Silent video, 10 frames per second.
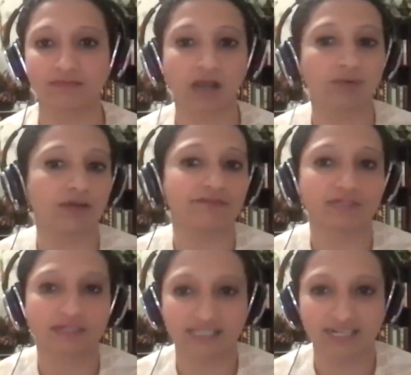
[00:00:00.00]

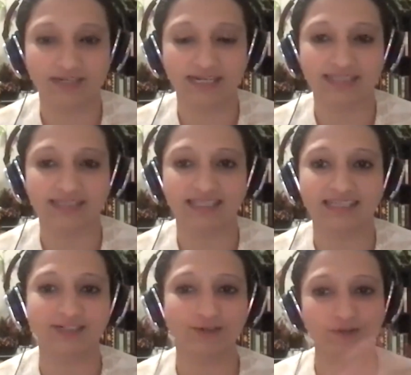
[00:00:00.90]
However, and I
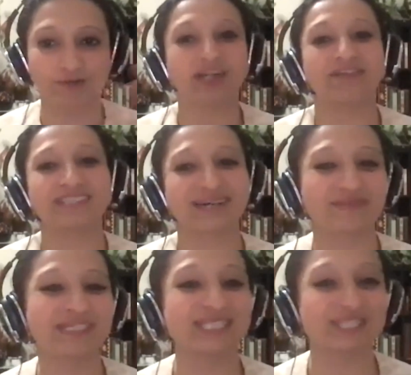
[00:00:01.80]
think it could be whatever
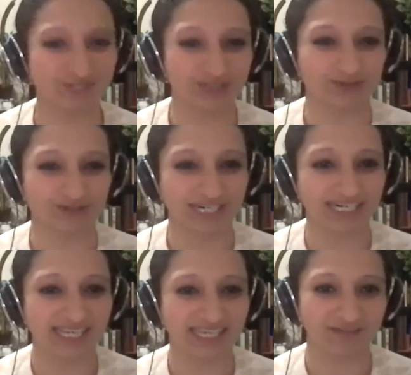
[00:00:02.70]
that means to you,
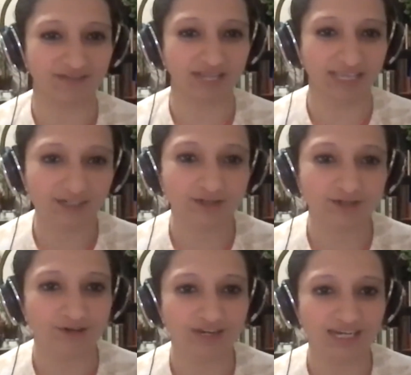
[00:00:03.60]
right? Like if you like to
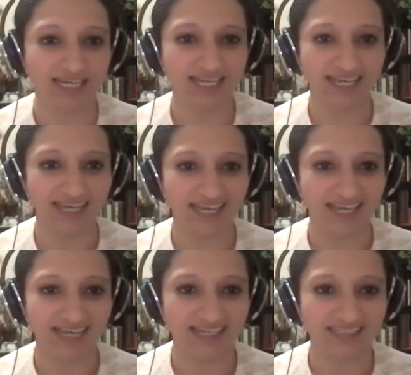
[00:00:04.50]
cook,
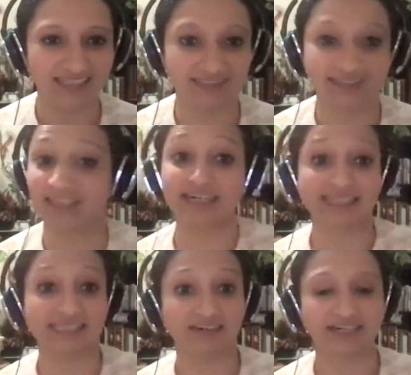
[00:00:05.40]
that
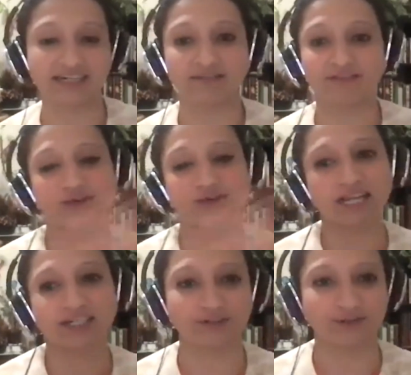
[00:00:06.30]
is great, right? If you don't
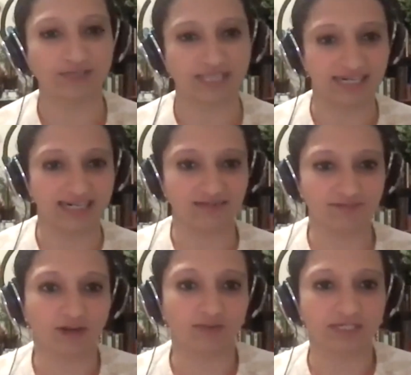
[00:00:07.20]
like to cook, then
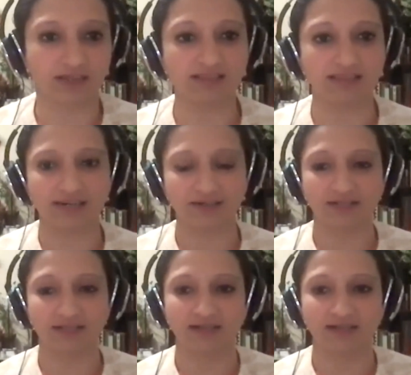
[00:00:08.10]
probably not that.